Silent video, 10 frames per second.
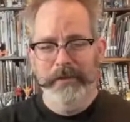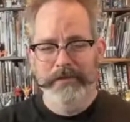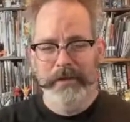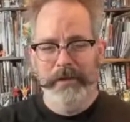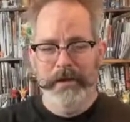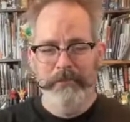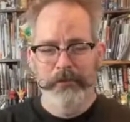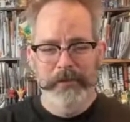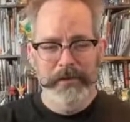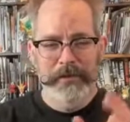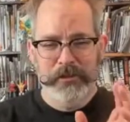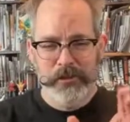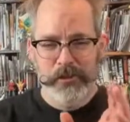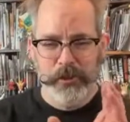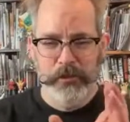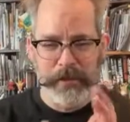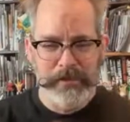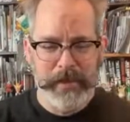I try to really curate